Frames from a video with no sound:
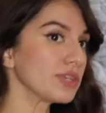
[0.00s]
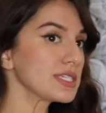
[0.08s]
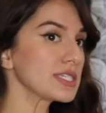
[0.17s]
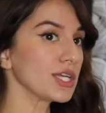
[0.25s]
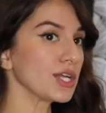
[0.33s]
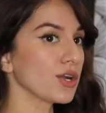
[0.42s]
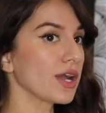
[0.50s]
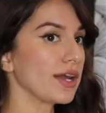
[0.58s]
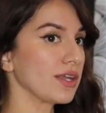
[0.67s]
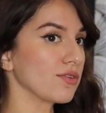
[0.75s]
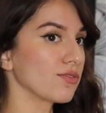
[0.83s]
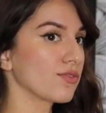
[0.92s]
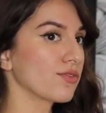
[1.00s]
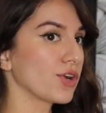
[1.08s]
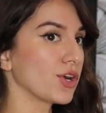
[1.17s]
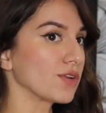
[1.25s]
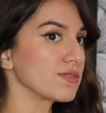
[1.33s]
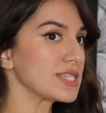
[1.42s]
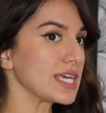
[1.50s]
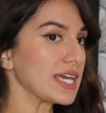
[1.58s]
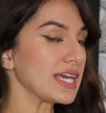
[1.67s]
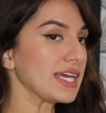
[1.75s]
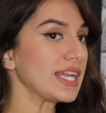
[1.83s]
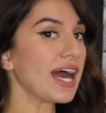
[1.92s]
this here kind of curves
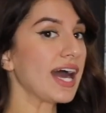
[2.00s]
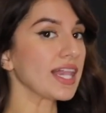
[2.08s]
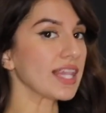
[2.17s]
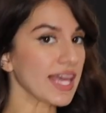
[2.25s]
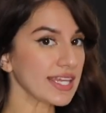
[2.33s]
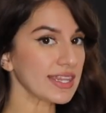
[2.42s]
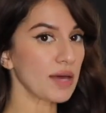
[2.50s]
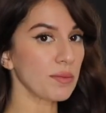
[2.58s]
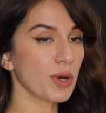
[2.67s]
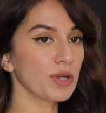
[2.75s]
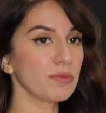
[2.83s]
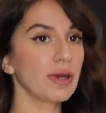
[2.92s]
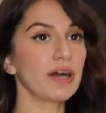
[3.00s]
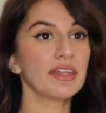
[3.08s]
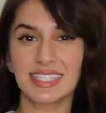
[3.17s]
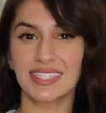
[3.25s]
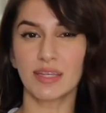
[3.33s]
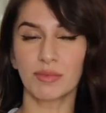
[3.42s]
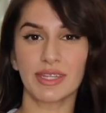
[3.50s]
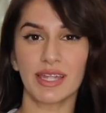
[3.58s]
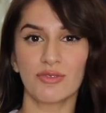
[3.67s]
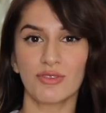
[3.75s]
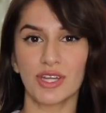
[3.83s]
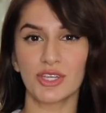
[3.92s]
in. I like that part about it. This is something that I
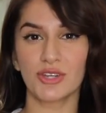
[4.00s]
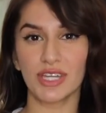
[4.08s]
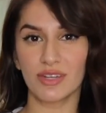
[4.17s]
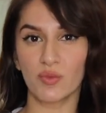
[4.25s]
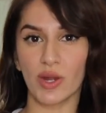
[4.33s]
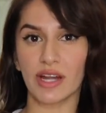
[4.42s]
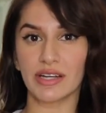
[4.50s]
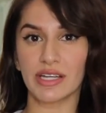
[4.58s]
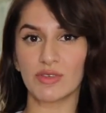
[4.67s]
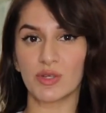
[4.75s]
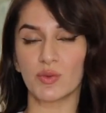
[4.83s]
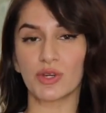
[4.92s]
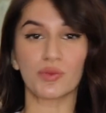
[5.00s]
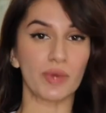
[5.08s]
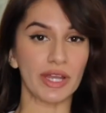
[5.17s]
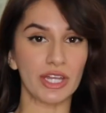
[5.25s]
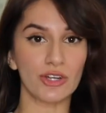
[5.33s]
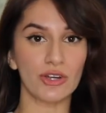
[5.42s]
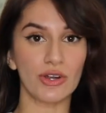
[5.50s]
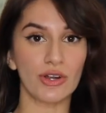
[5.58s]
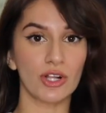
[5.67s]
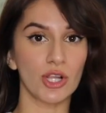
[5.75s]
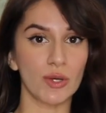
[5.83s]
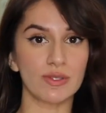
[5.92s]
feel like you can wear even with
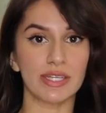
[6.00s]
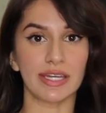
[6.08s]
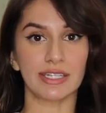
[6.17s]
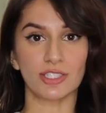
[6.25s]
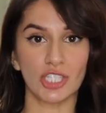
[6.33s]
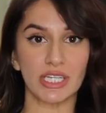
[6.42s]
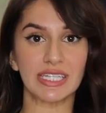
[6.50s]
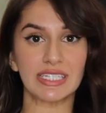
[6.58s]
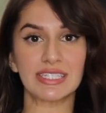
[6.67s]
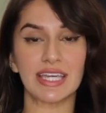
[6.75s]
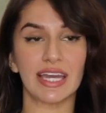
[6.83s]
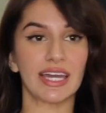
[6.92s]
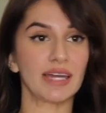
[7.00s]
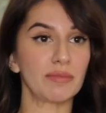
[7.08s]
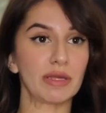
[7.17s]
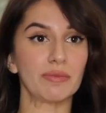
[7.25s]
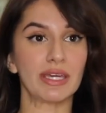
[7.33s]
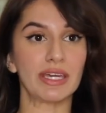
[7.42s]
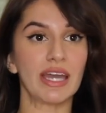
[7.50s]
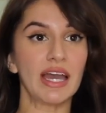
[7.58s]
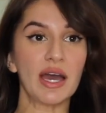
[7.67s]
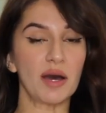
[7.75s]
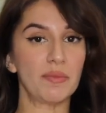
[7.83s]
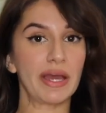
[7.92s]
regular clothes like a jeans and maybe
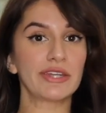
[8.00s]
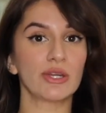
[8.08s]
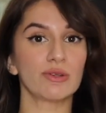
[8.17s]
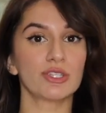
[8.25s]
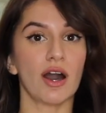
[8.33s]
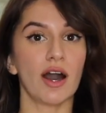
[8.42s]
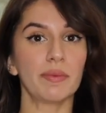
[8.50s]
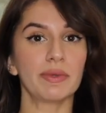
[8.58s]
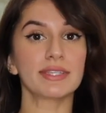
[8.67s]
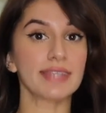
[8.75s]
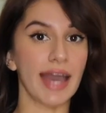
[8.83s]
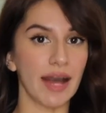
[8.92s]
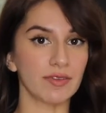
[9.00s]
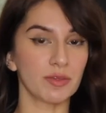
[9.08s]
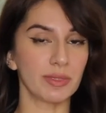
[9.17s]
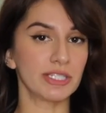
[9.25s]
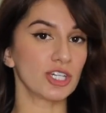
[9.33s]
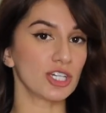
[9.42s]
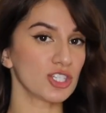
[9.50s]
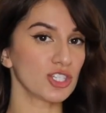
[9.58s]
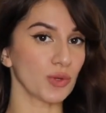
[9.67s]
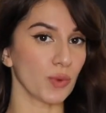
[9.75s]
a bandeau top. It doesn't have to be just your